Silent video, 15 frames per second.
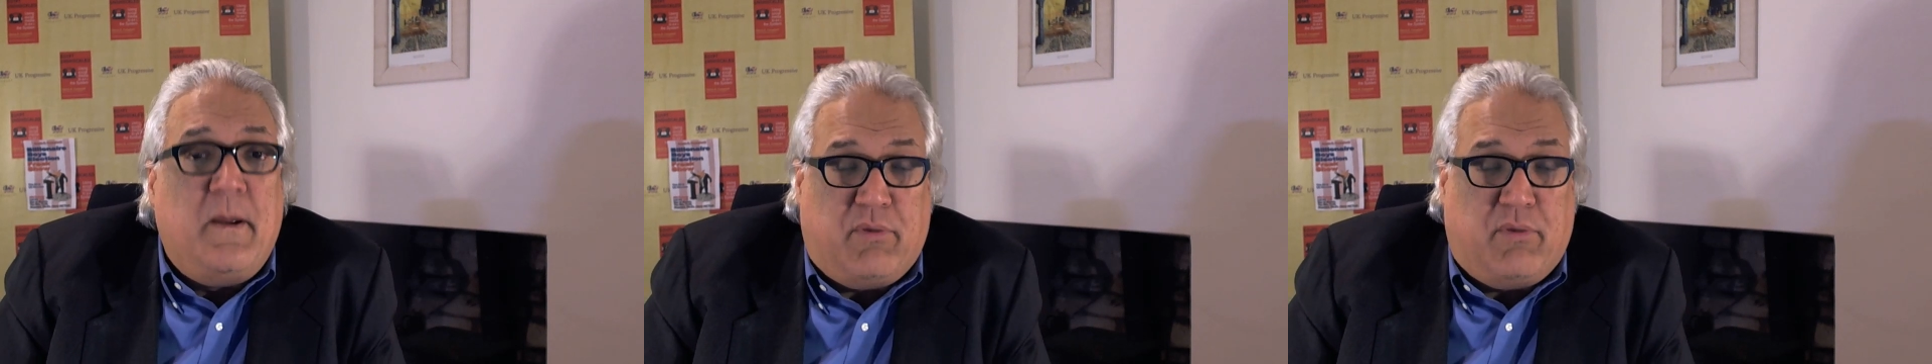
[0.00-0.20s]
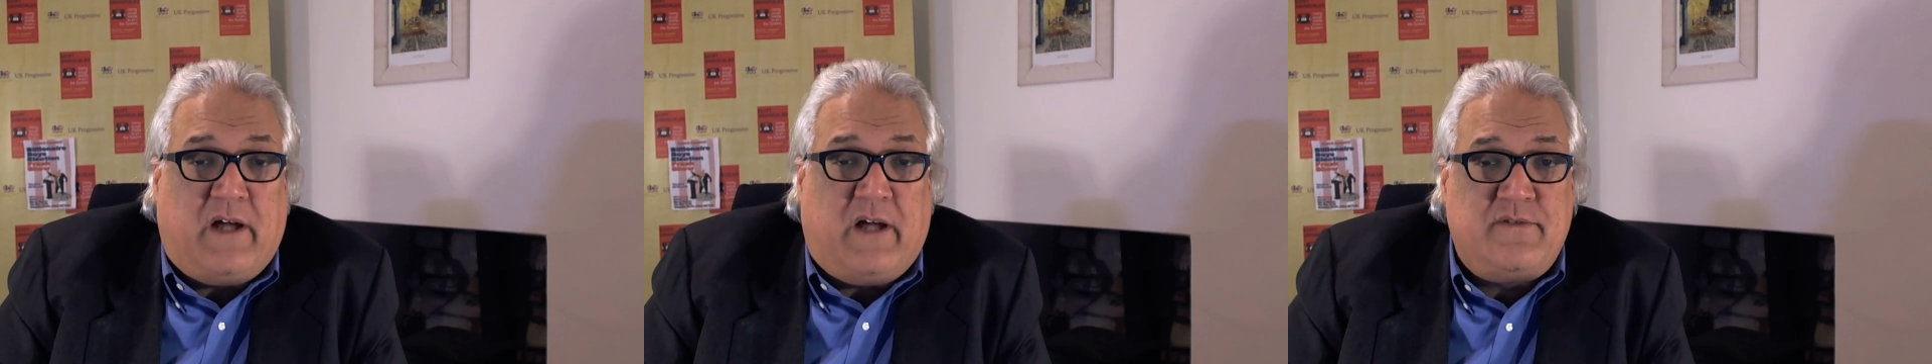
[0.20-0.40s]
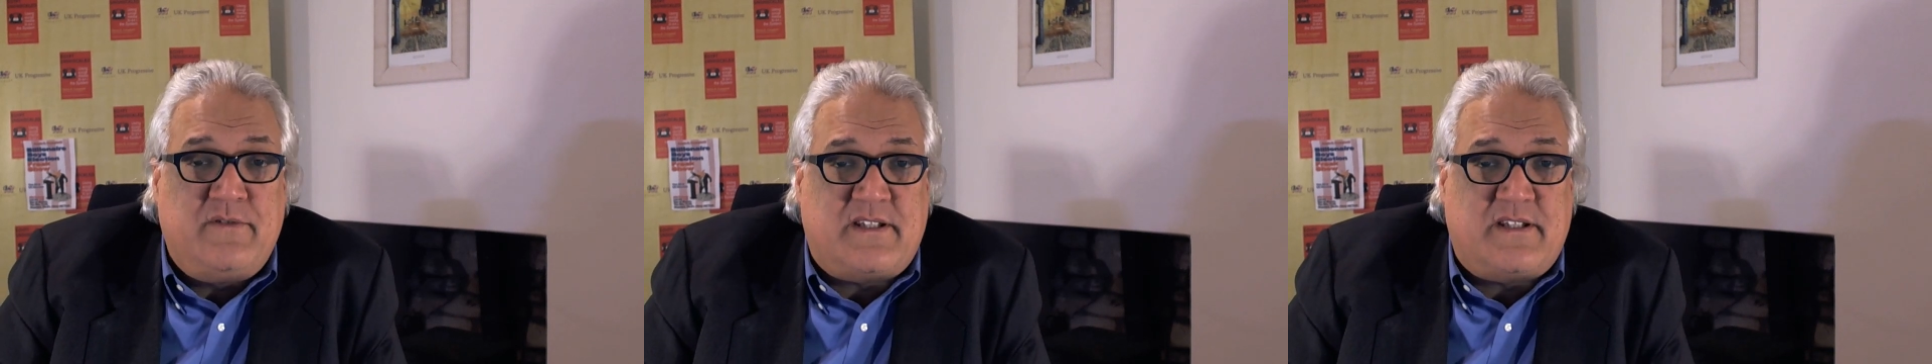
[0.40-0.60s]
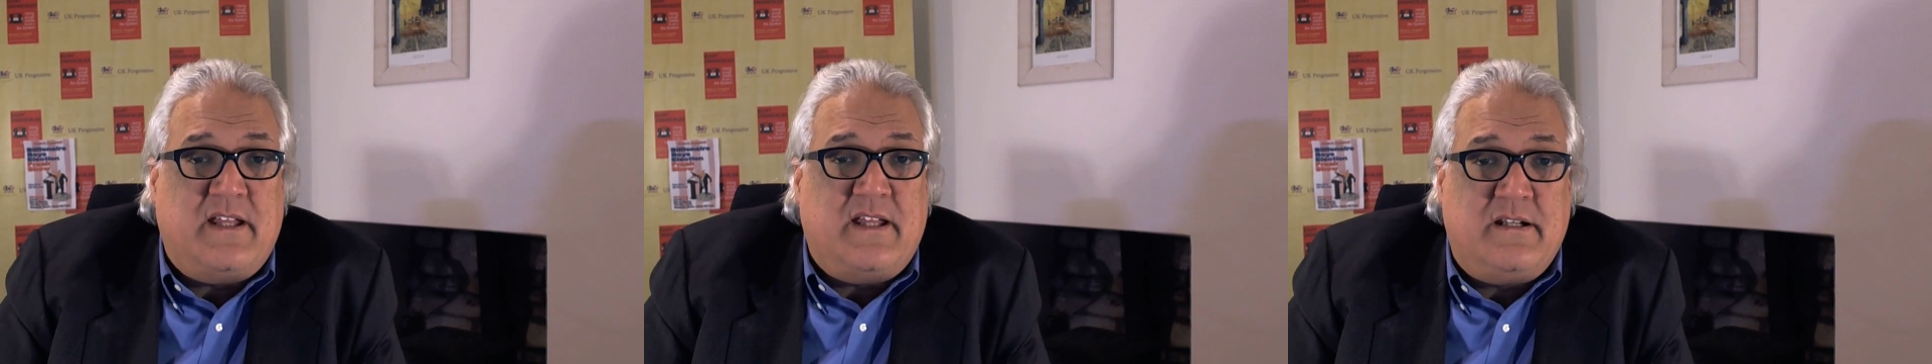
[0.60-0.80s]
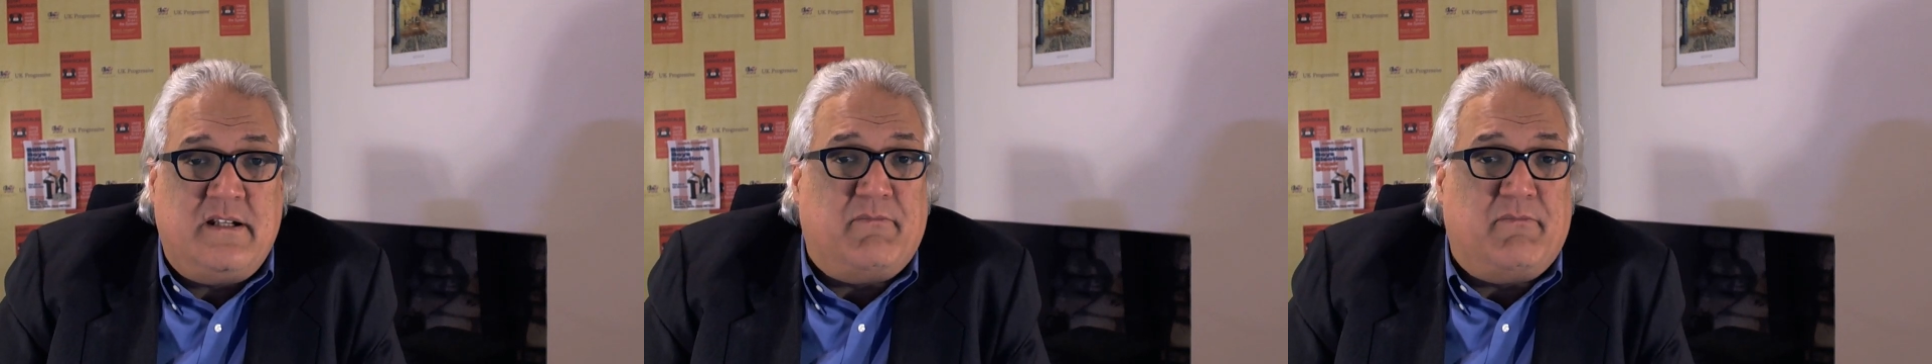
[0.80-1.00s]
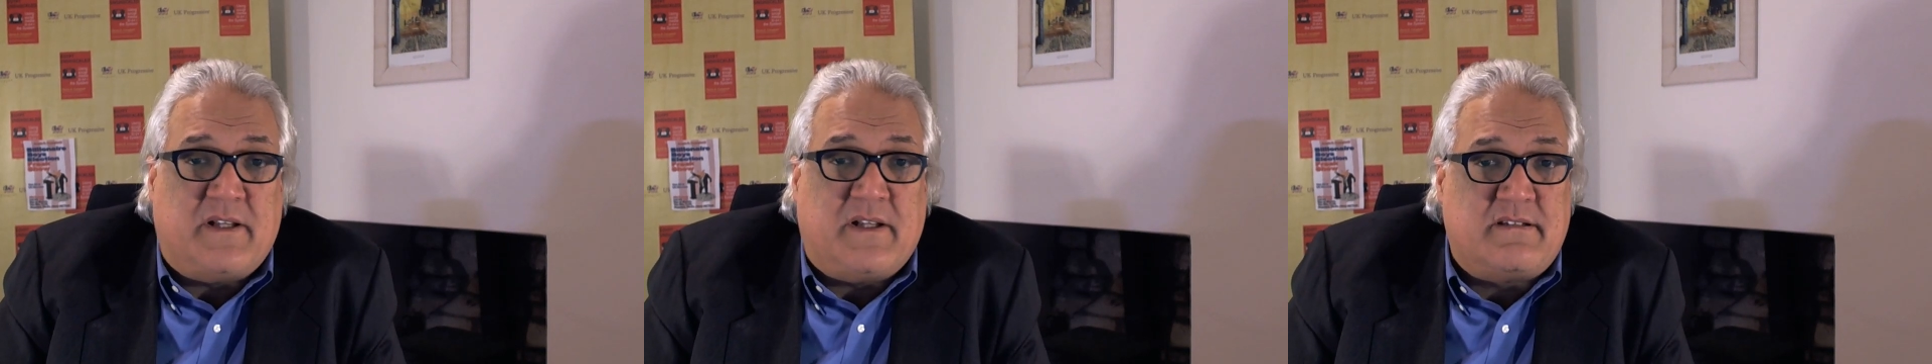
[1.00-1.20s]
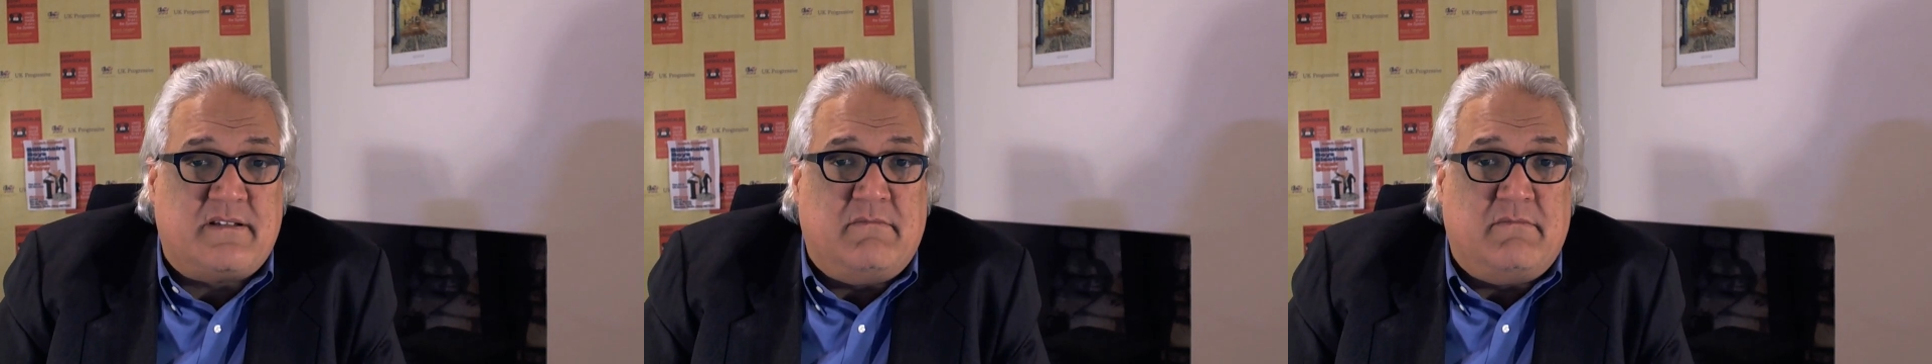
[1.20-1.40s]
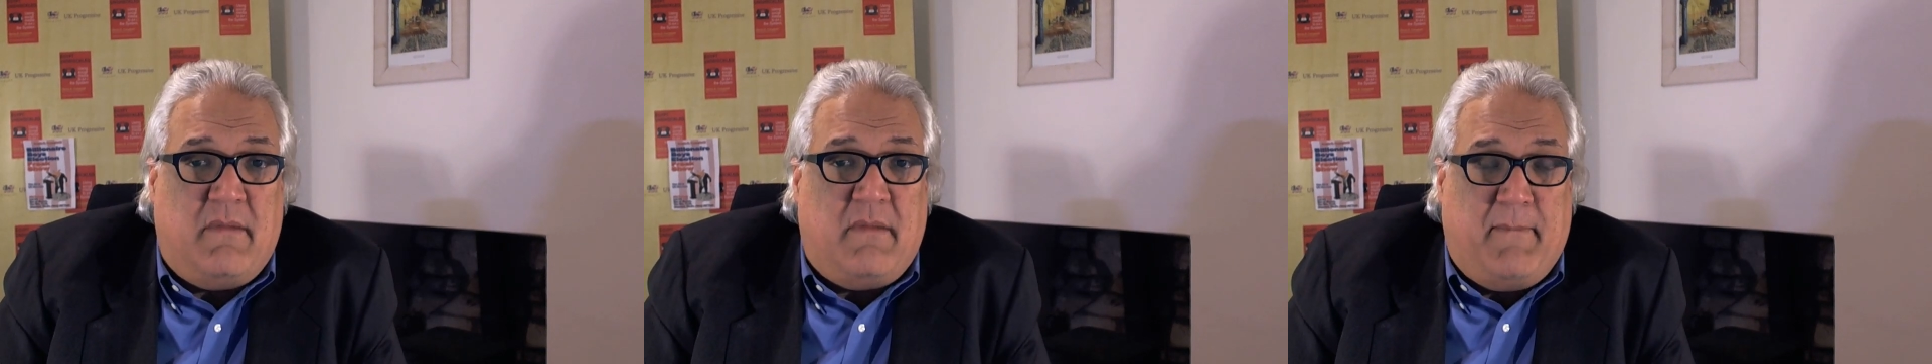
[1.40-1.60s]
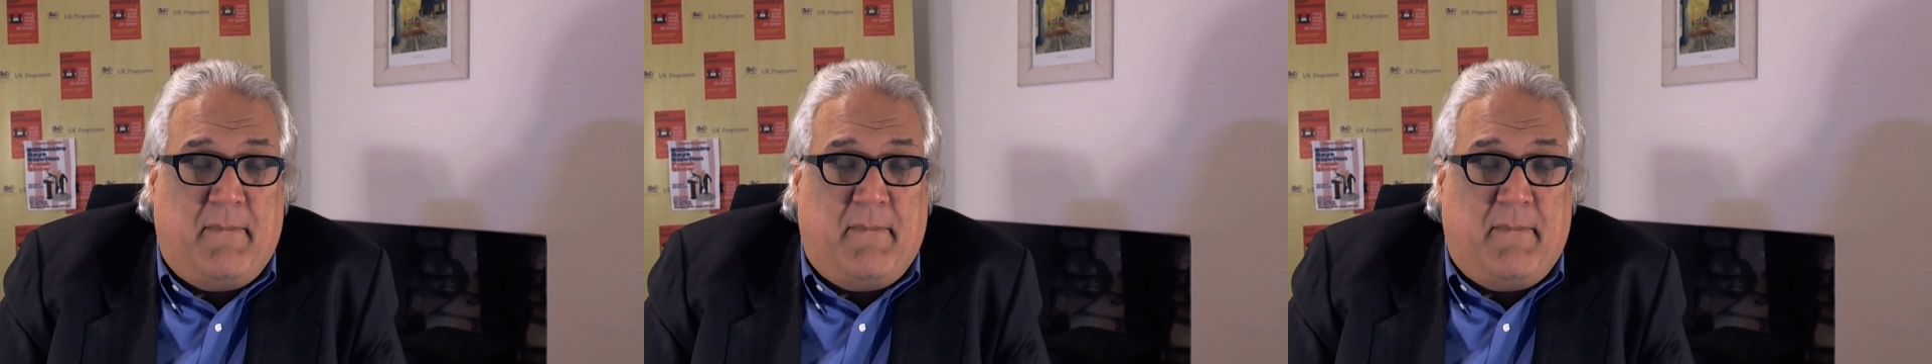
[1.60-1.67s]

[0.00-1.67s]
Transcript: brown skinned Muslim